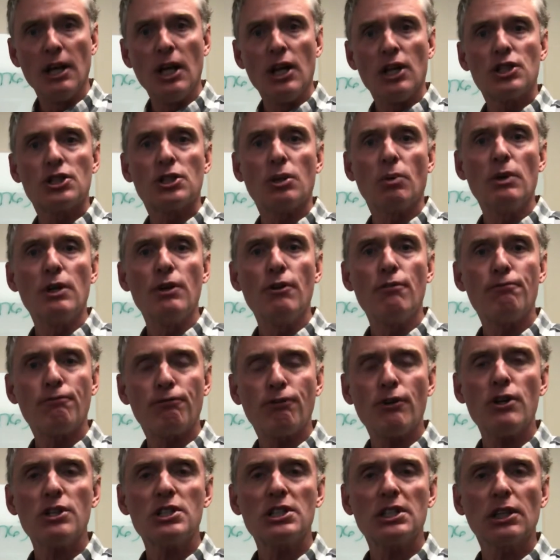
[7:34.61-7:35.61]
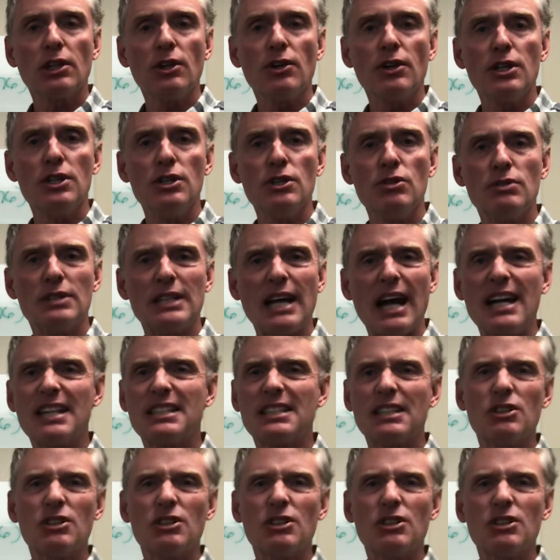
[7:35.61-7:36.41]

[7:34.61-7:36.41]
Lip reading: So when you first learn a new task,